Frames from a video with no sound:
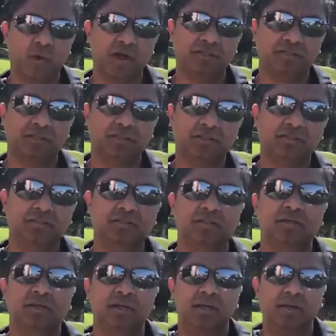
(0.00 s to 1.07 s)
of questions,
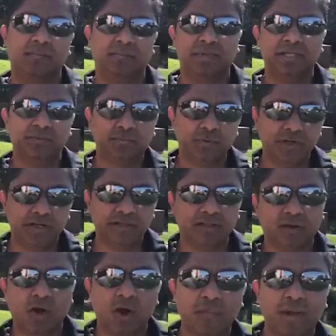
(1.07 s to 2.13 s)
please put in
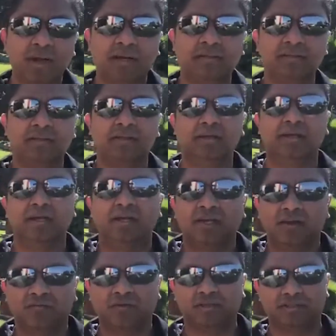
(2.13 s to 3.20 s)
the comment.
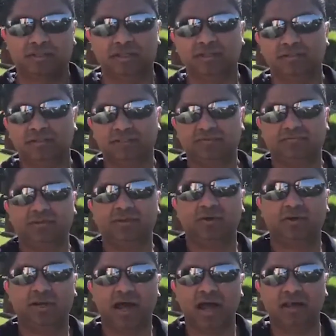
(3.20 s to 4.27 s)
If you're seeing this
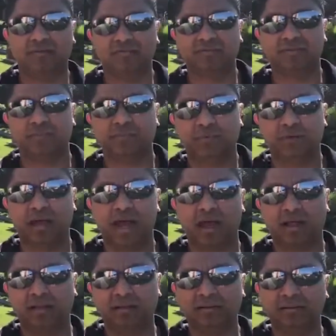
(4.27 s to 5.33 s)
video live, put
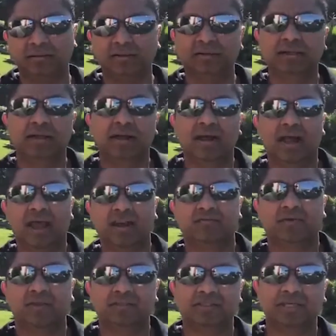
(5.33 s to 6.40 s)
L, and
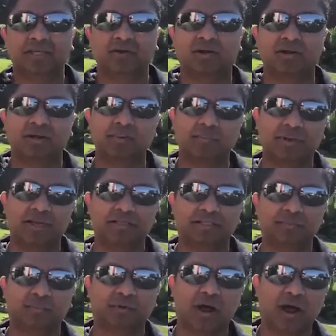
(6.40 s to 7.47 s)
if you're seeing on a replay,
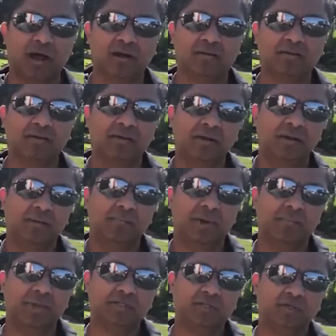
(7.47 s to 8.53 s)
just put R.
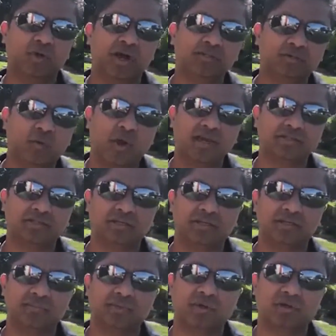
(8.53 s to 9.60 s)
But make sure you ask
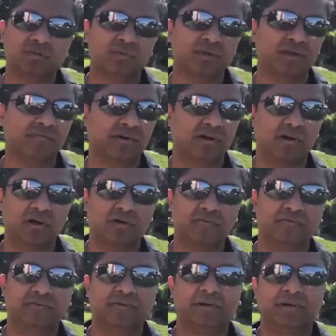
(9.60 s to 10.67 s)
questions, because we have a lot
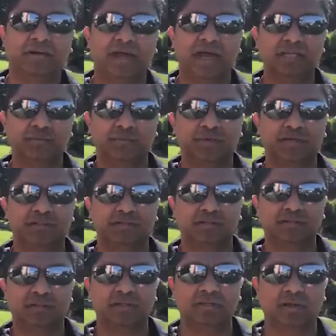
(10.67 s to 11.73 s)
of experts
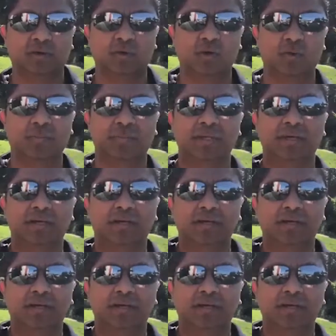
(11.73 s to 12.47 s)
in the group